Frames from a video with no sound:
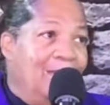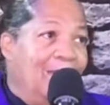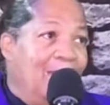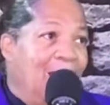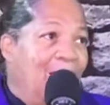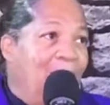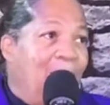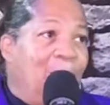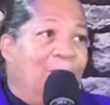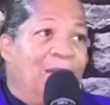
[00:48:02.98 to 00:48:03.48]

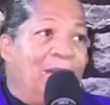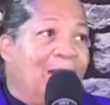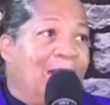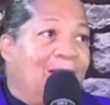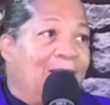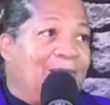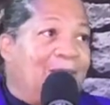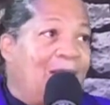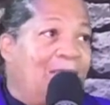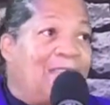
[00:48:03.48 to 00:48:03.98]
Um,
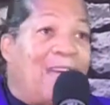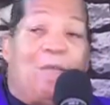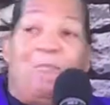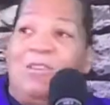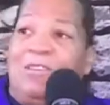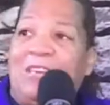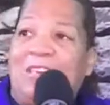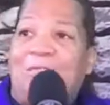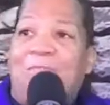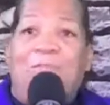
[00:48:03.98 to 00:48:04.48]
because that
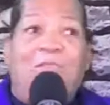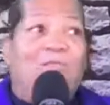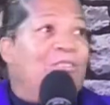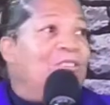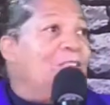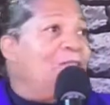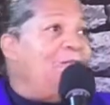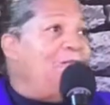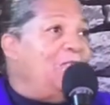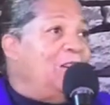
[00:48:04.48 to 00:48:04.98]
would just push
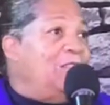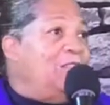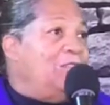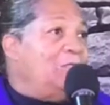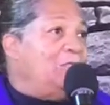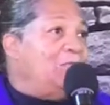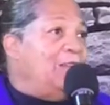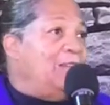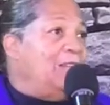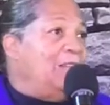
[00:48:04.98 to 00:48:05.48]
them further
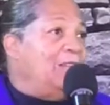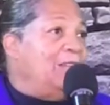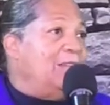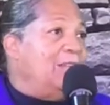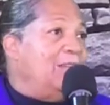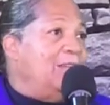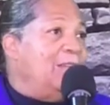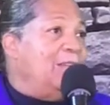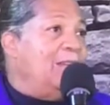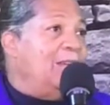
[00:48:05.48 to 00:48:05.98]
away.
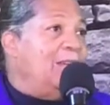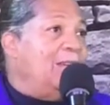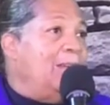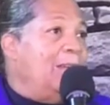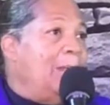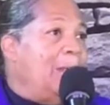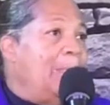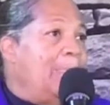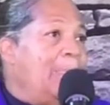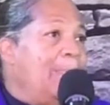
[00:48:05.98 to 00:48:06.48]
Yes,
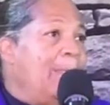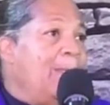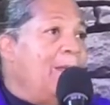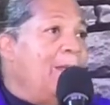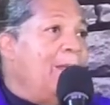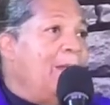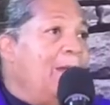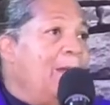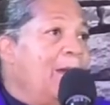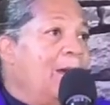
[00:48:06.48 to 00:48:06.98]
yes,
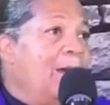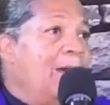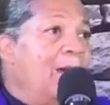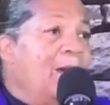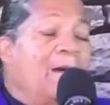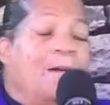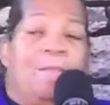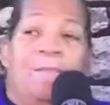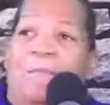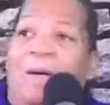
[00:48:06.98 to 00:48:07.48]
yes.
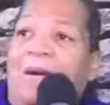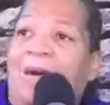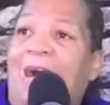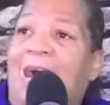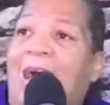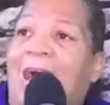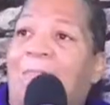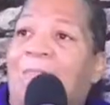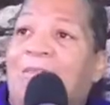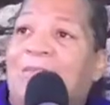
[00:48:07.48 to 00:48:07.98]
But
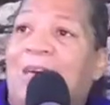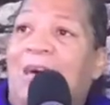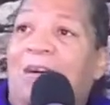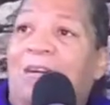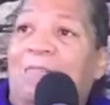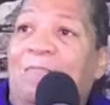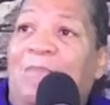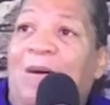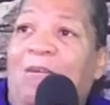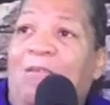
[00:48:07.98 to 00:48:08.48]
I'm
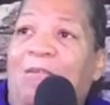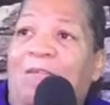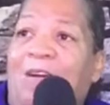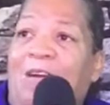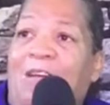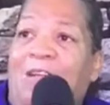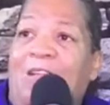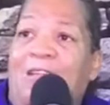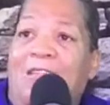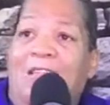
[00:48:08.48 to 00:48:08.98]
talking about
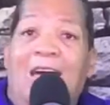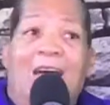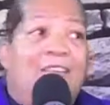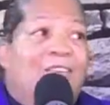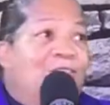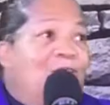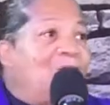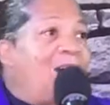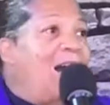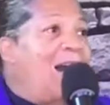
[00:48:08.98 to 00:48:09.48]
let
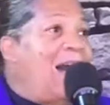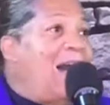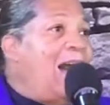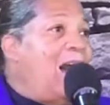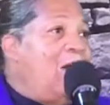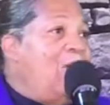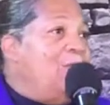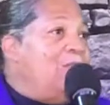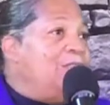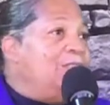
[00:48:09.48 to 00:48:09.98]
your
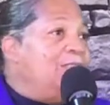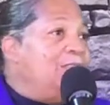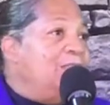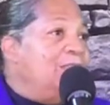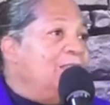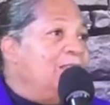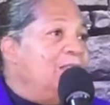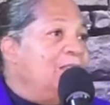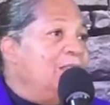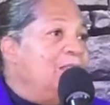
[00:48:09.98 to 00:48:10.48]
house
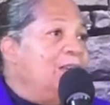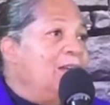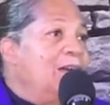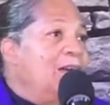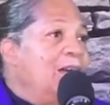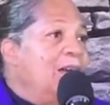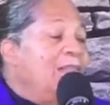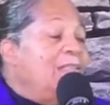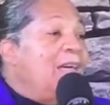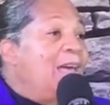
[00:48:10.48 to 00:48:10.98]

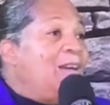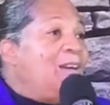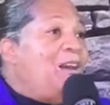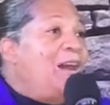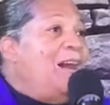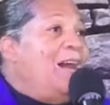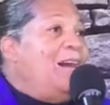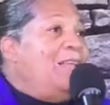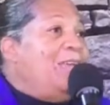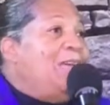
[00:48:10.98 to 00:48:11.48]
that
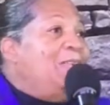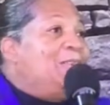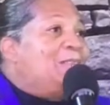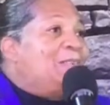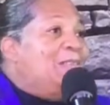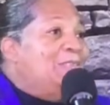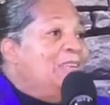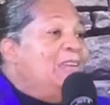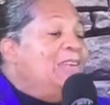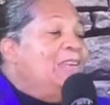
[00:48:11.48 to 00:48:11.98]
God has
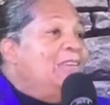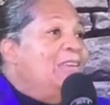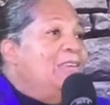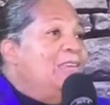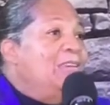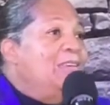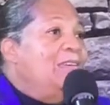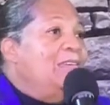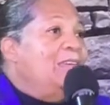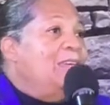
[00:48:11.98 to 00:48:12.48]

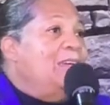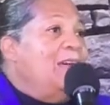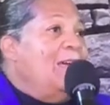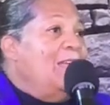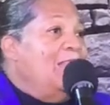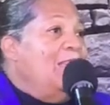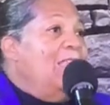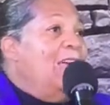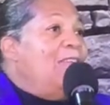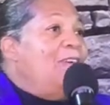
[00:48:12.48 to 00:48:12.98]
cleaned,
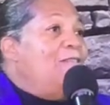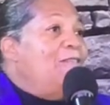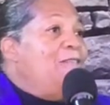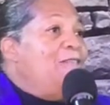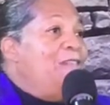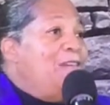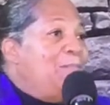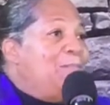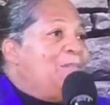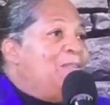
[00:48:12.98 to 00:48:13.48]
let it
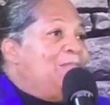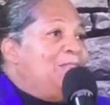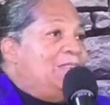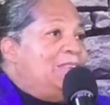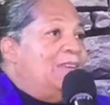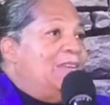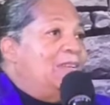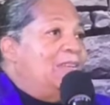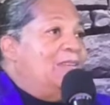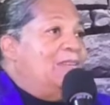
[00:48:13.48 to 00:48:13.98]

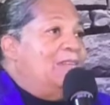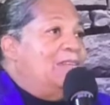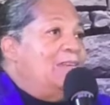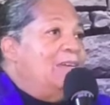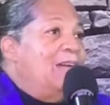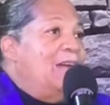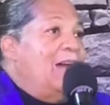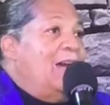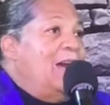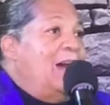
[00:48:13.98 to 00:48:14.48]
represent
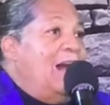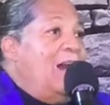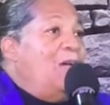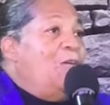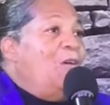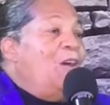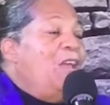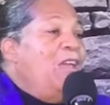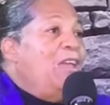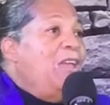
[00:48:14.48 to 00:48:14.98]

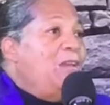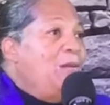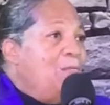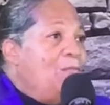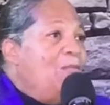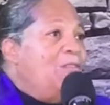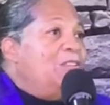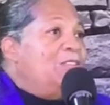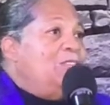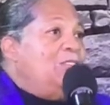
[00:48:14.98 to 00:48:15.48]
how he
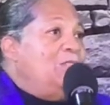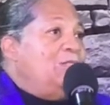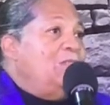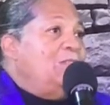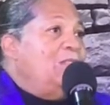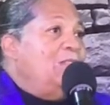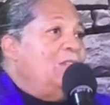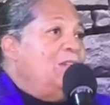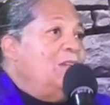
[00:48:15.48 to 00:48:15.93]
wants you